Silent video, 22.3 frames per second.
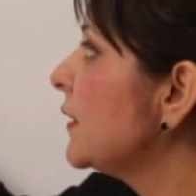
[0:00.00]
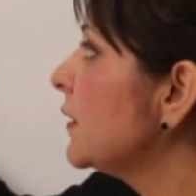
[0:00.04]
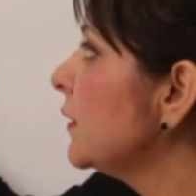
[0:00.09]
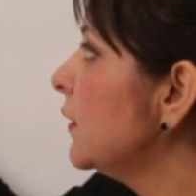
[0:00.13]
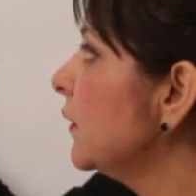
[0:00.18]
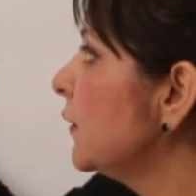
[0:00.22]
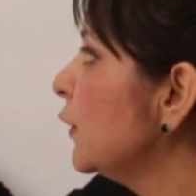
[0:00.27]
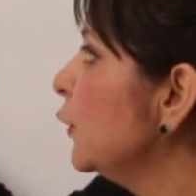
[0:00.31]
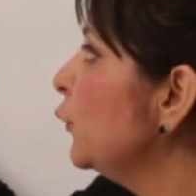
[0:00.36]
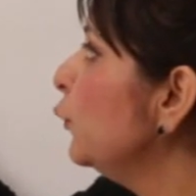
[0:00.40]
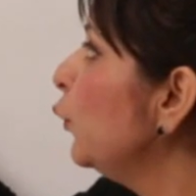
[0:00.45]

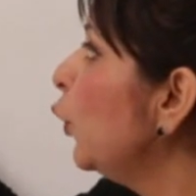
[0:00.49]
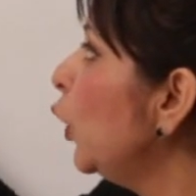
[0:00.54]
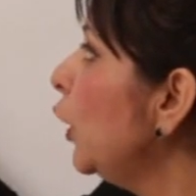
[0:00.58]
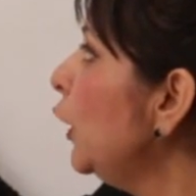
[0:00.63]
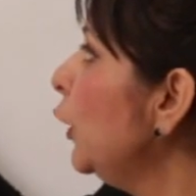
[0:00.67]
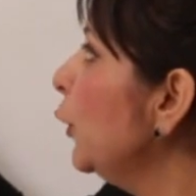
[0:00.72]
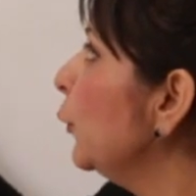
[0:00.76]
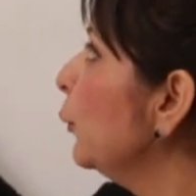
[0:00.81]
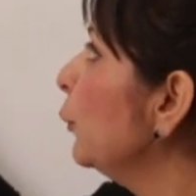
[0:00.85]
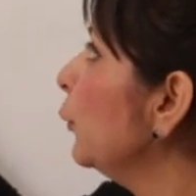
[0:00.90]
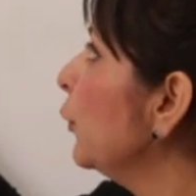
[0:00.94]
certain
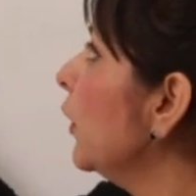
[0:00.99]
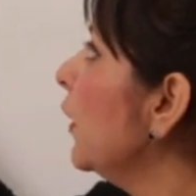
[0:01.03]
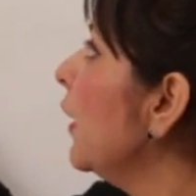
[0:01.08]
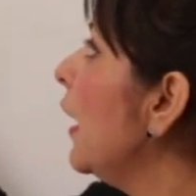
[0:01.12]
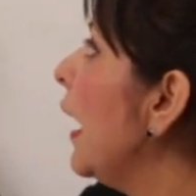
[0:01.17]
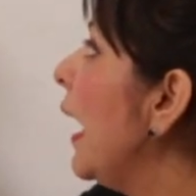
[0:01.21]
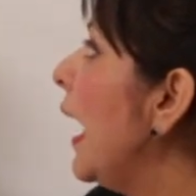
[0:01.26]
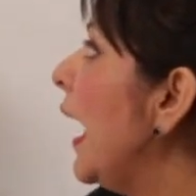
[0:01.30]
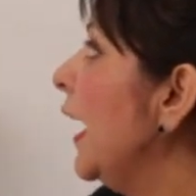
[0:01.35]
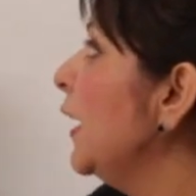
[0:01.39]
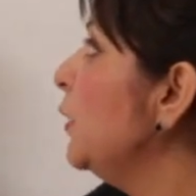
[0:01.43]
volume.
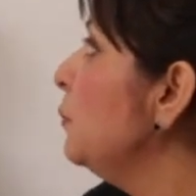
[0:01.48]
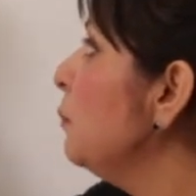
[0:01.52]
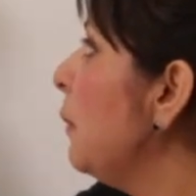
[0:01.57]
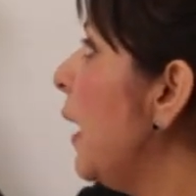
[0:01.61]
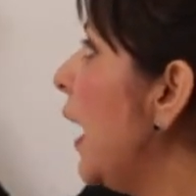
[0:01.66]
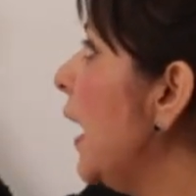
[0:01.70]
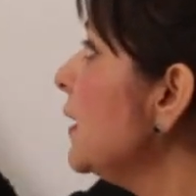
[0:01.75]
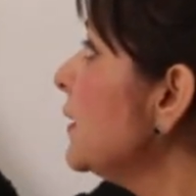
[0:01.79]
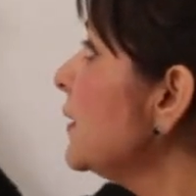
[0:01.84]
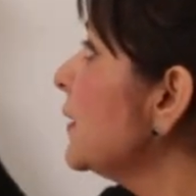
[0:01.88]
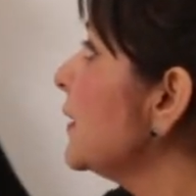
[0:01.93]
And
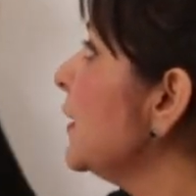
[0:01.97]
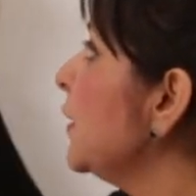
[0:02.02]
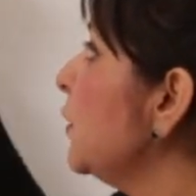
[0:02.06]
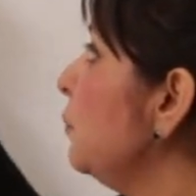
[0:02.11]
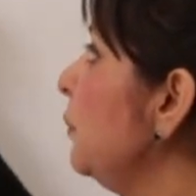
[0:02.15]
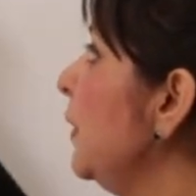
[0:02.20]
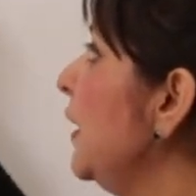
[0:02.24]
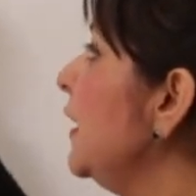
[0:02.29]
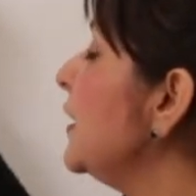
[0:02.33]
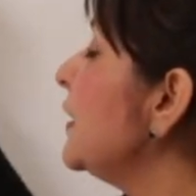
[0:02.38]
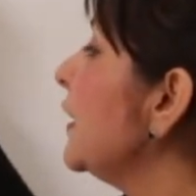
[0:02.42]
mass
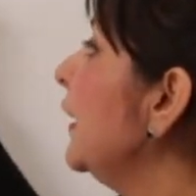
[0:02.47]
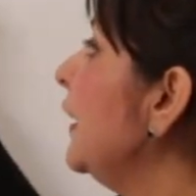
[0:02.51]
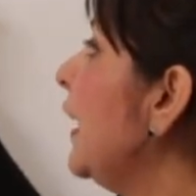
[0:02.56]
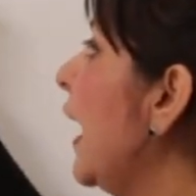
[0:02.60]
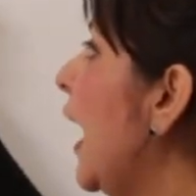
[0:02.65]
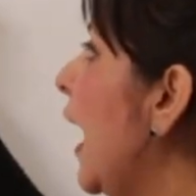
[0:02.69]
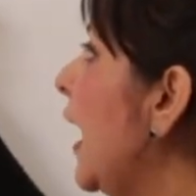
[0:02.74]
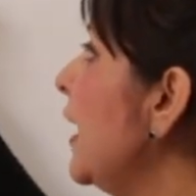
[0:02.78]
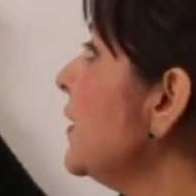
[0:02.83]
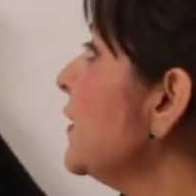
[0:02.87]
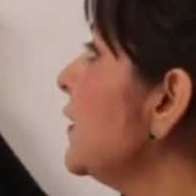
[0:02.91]
means it
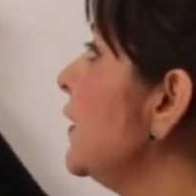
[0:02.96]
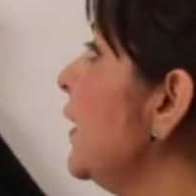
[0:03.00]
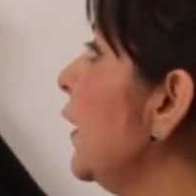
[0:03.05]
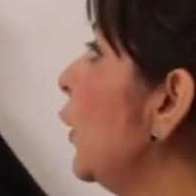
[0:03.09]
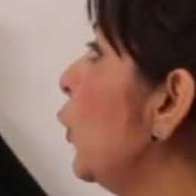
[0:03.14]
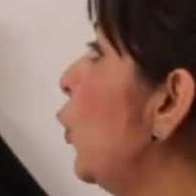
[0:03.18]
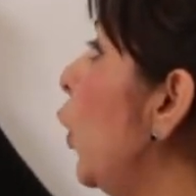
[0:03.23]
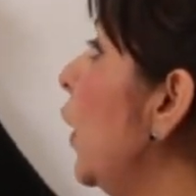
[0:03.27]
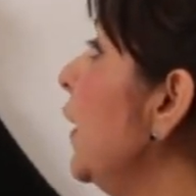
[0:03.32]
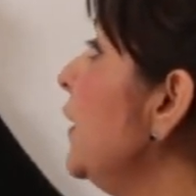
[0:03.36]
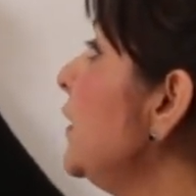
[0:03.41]
has the
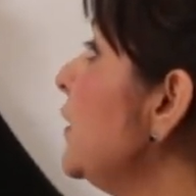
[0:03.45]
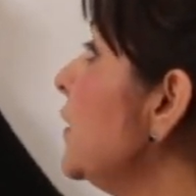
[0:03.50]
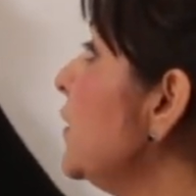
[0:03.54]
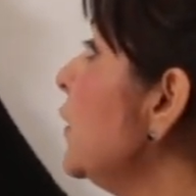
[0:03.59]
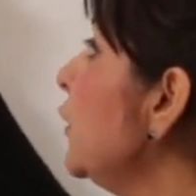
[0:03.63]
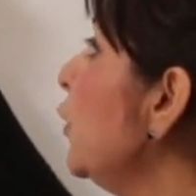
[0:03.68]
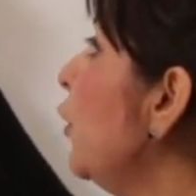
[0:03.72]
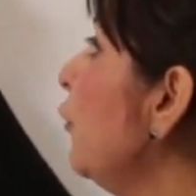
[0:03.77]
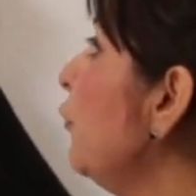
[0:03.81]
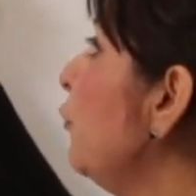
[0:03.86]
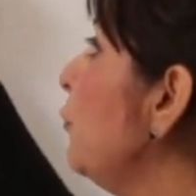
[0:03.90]

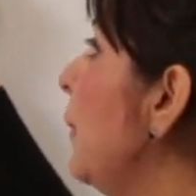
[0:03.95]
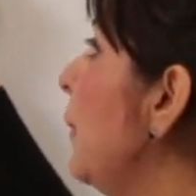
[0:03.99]
quantity of